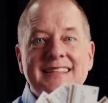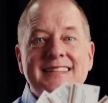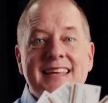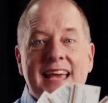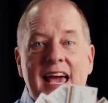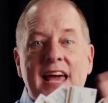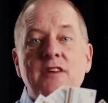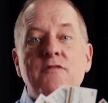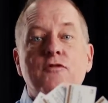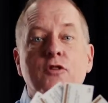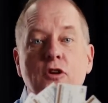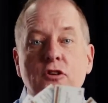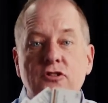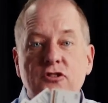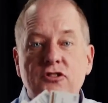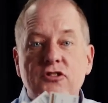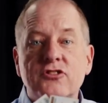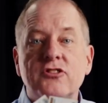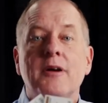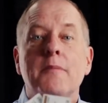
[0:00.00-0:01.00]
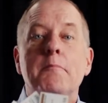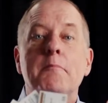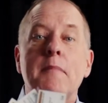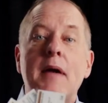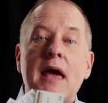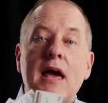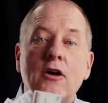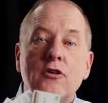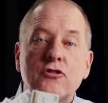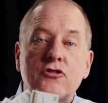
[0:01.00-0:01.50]
10 verses
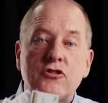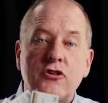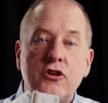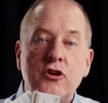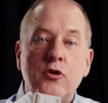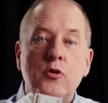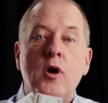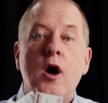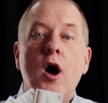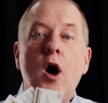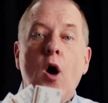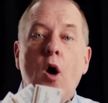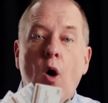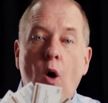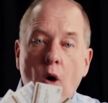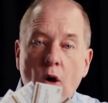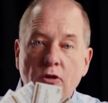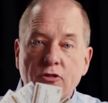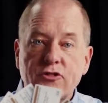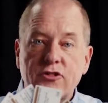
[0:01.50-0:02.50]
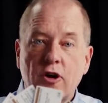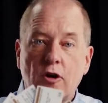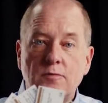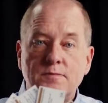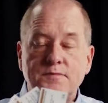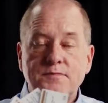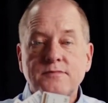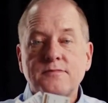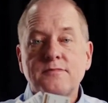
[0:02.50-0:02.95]
mailed to you also,